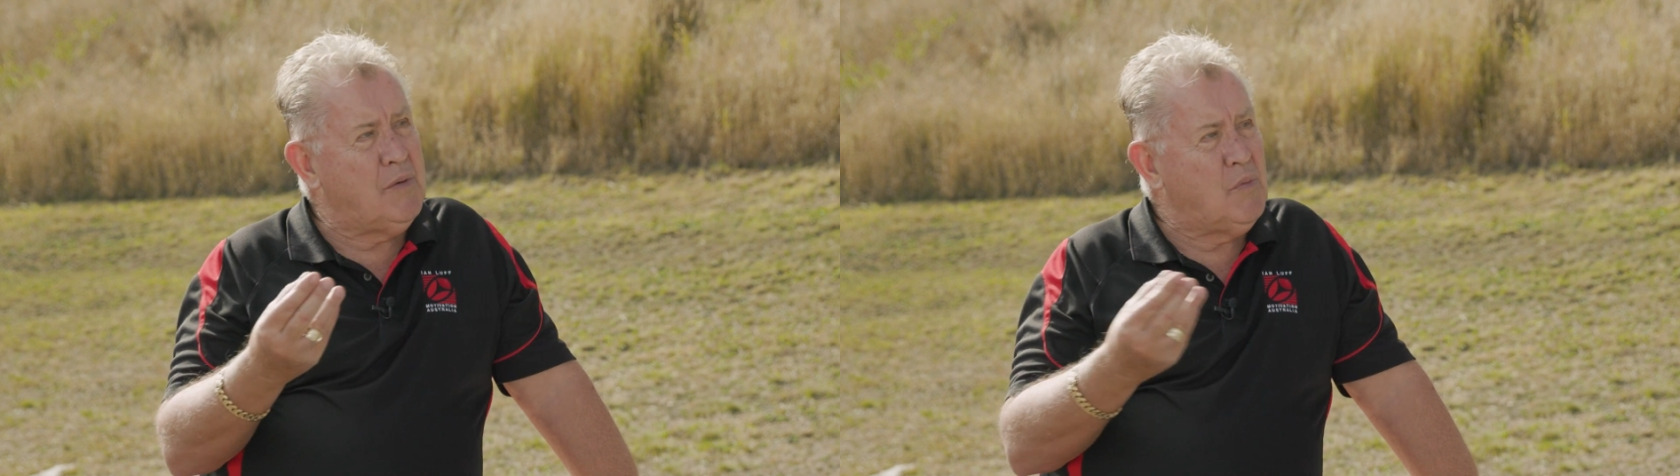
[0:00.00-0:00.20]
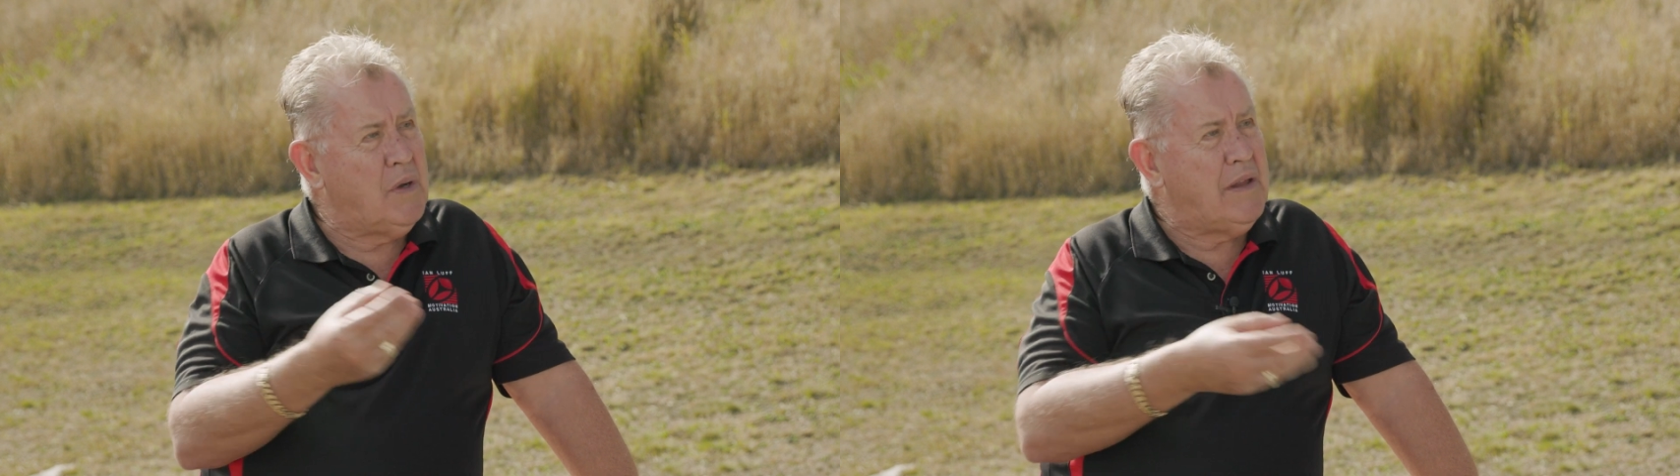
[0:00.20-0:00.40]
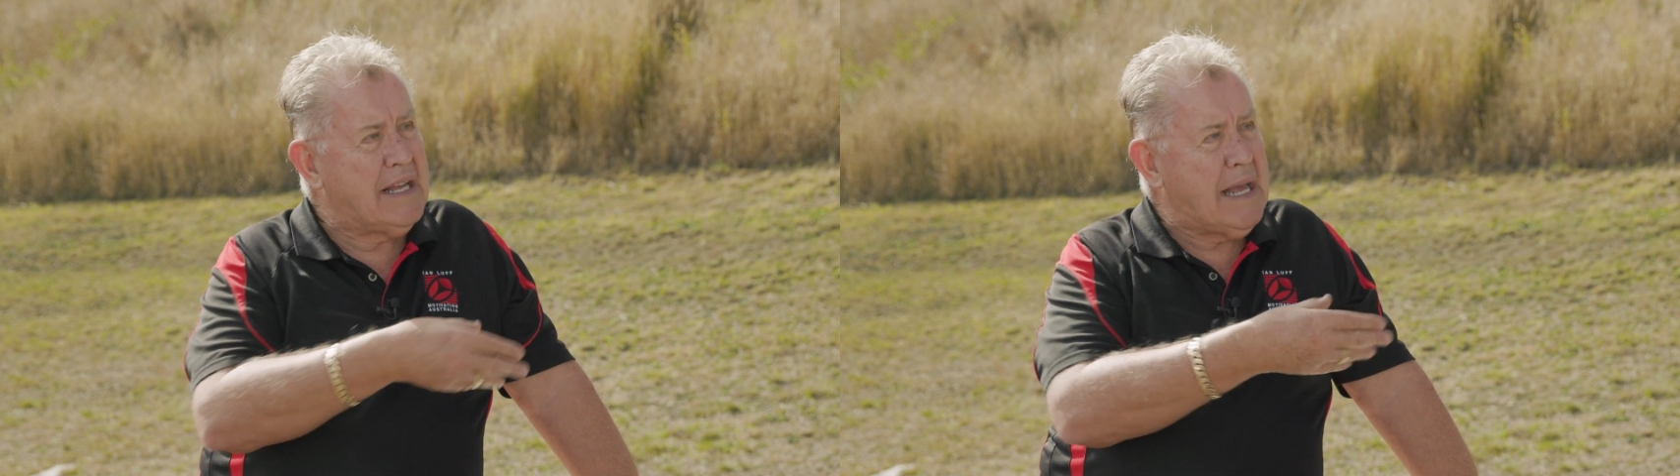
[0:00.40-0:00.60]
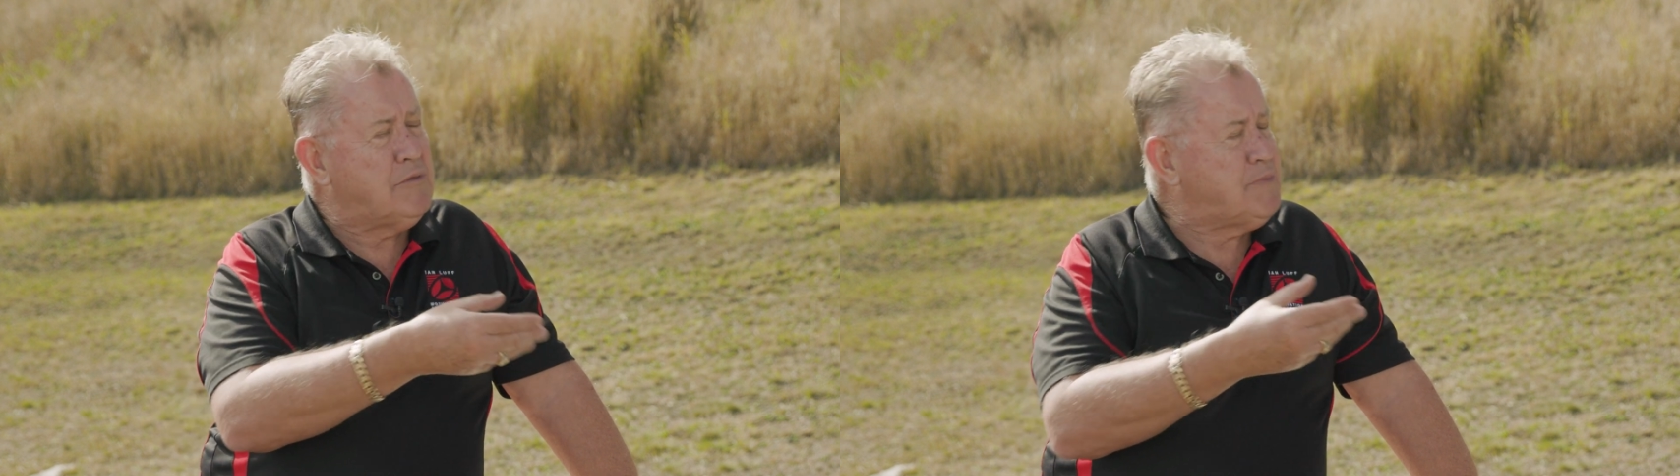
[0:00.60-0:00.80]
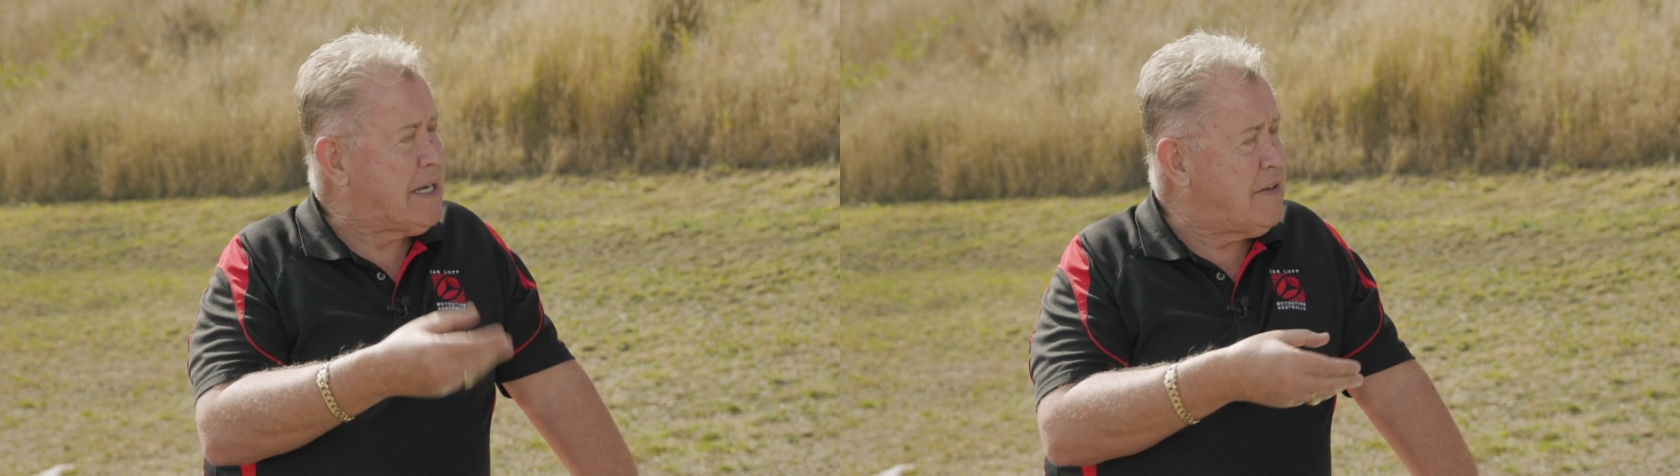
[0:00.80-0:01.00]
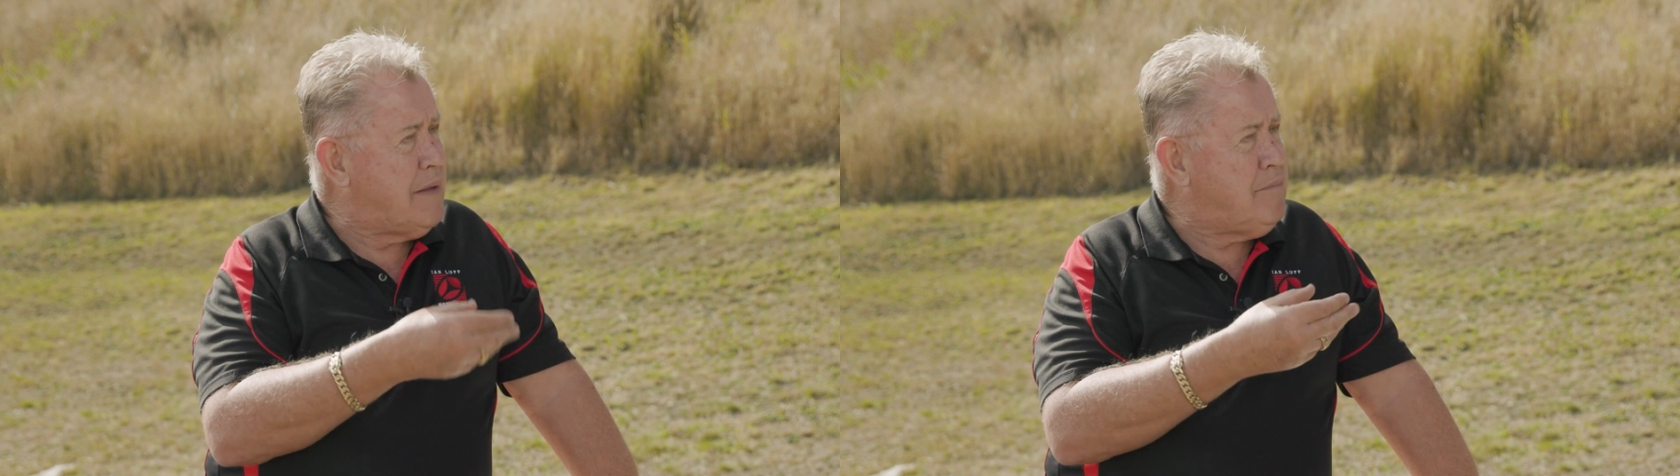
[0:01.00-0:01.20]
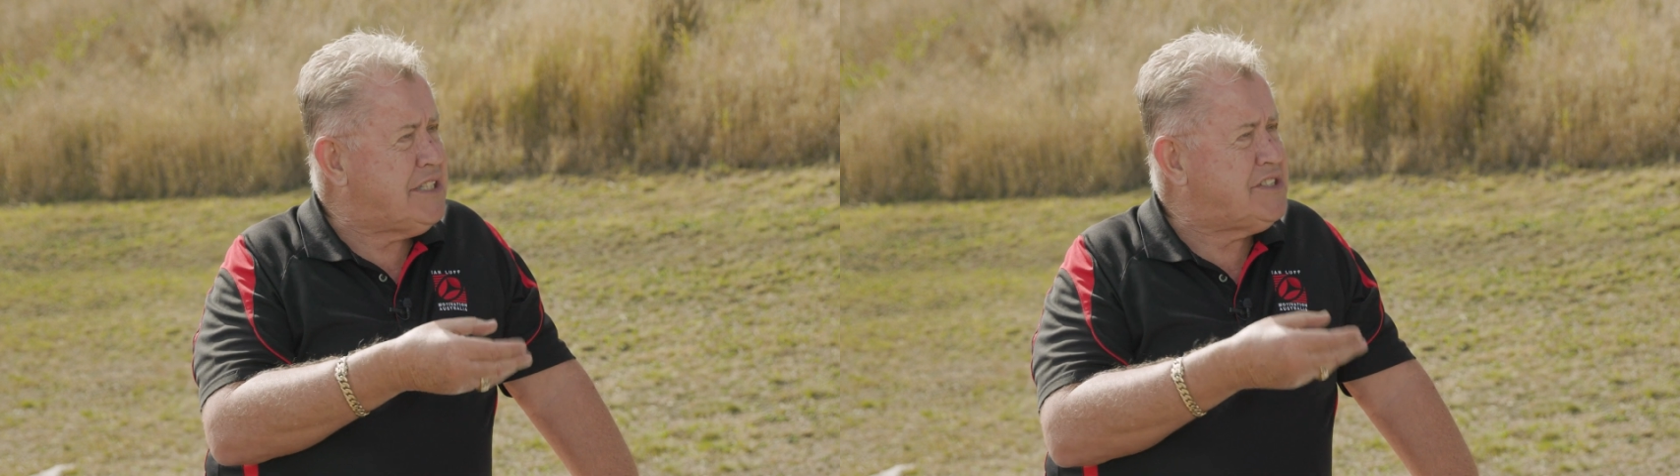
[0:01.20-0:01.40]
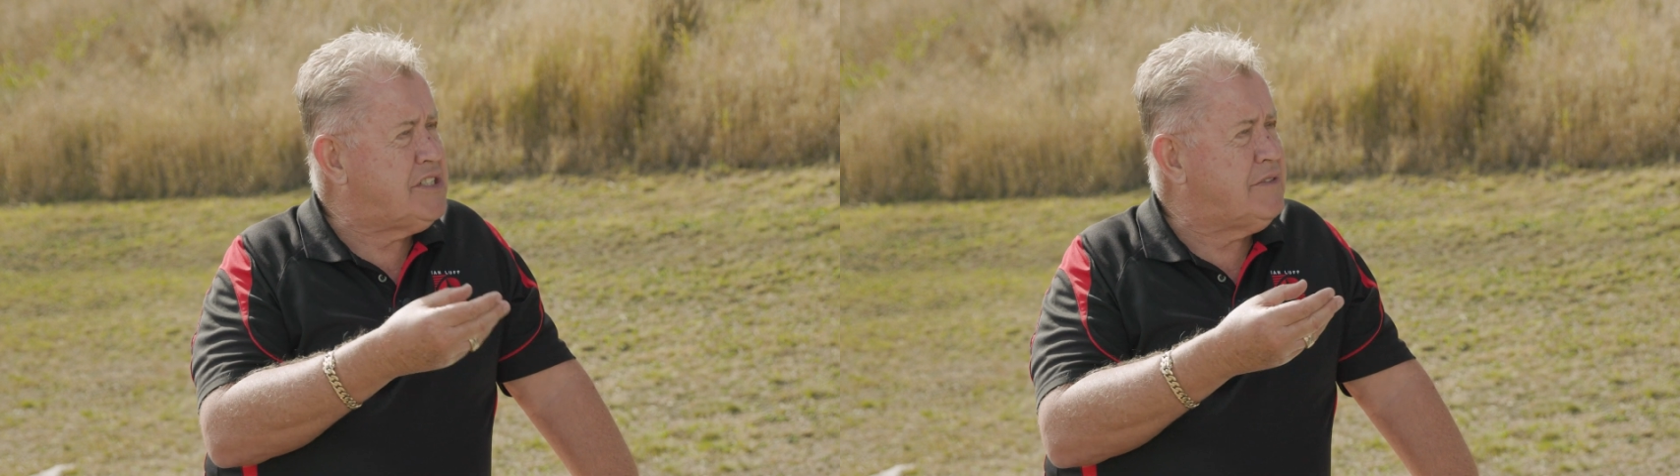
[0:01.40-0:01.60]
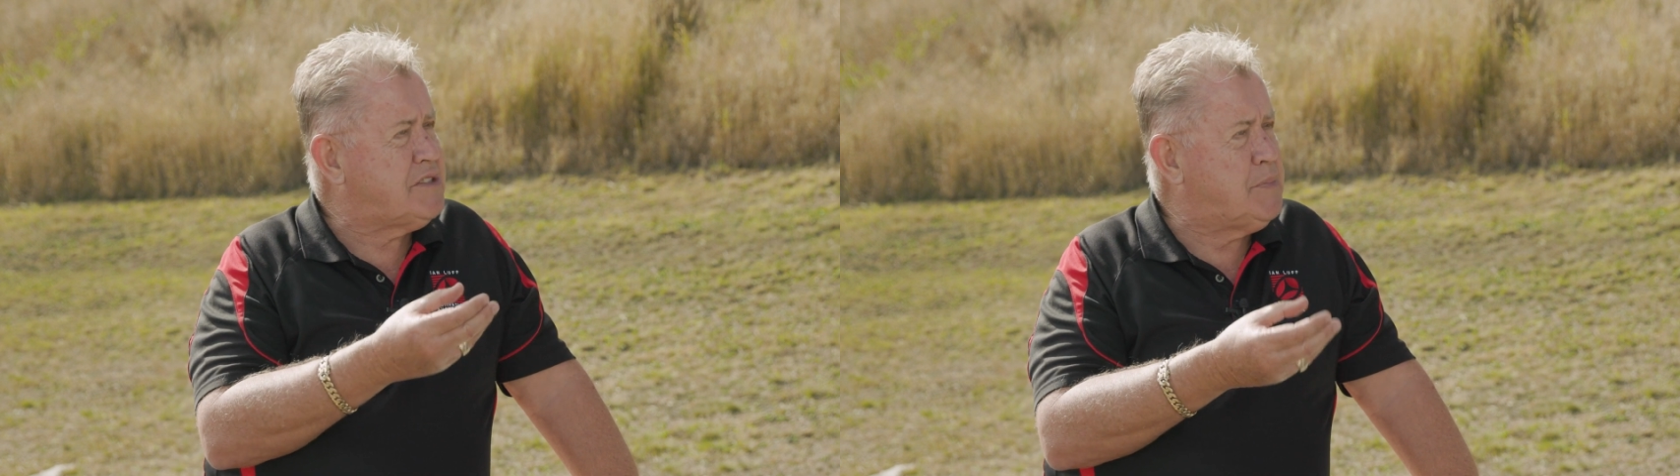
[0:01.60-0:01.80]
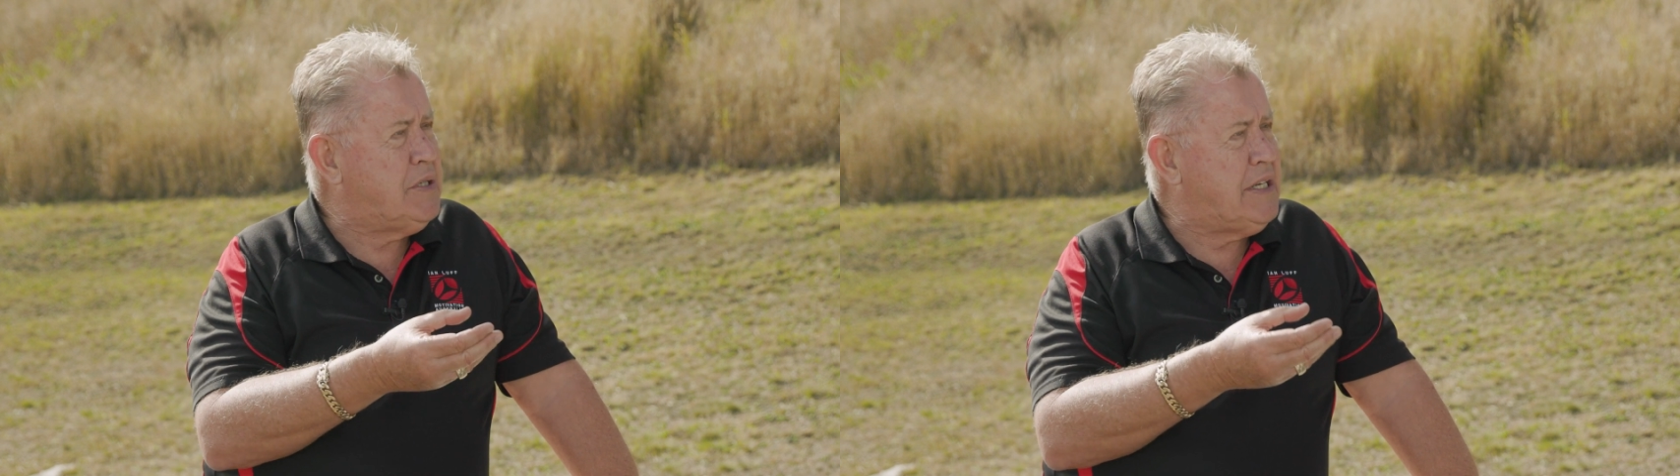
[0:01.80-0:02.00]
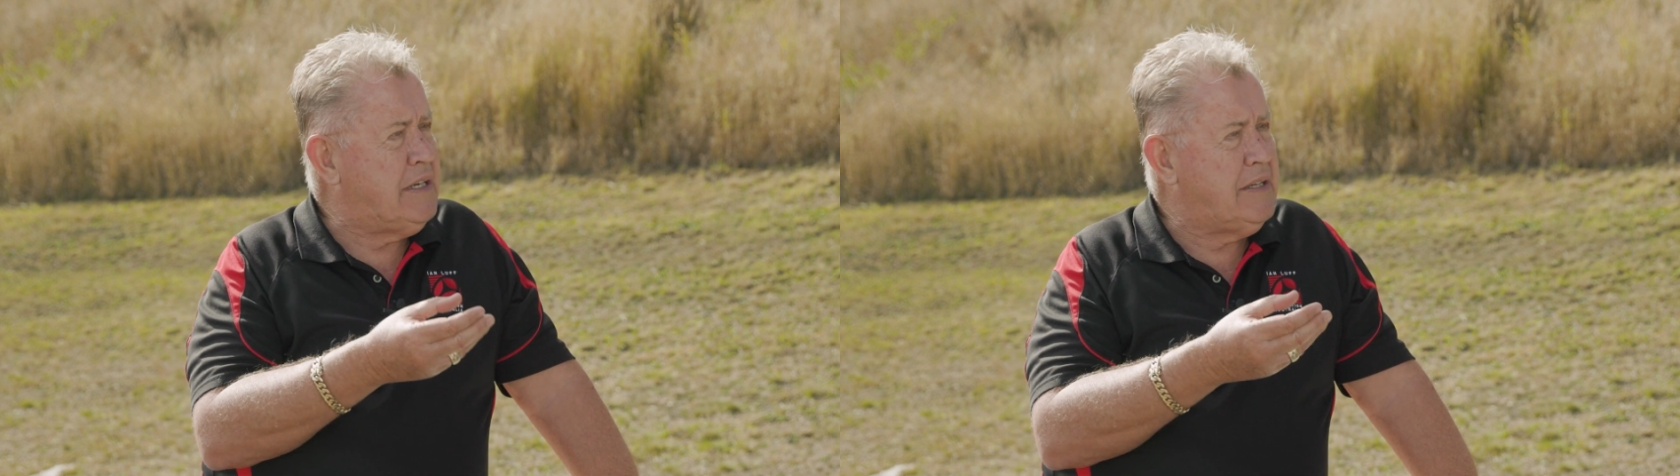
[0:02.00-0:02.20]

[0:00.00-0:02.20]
So it comes back to that message of speed.